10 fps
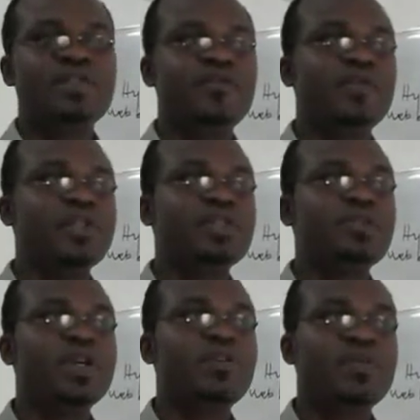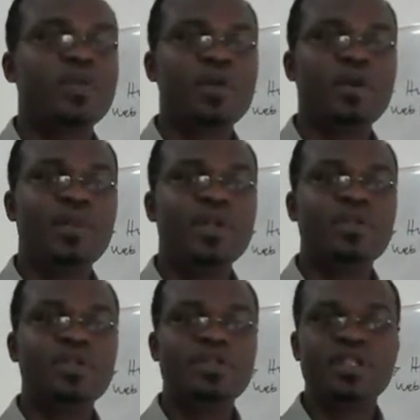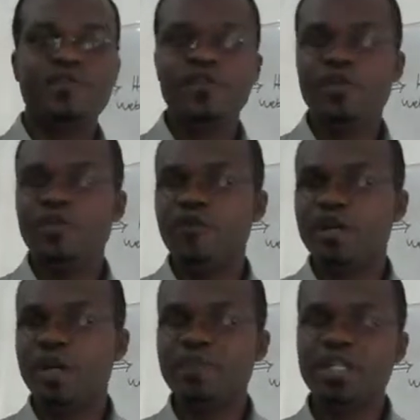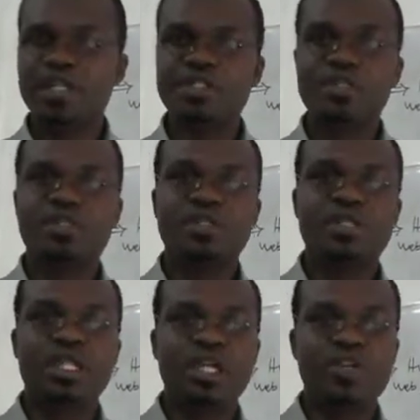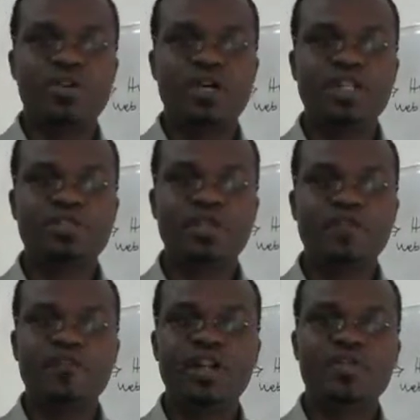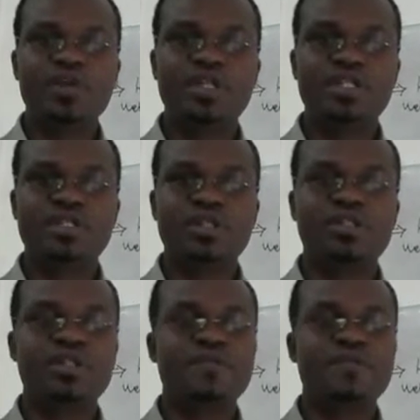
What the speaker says: If you want to be a programmer, you want to develop phone applications like your Android phone applications,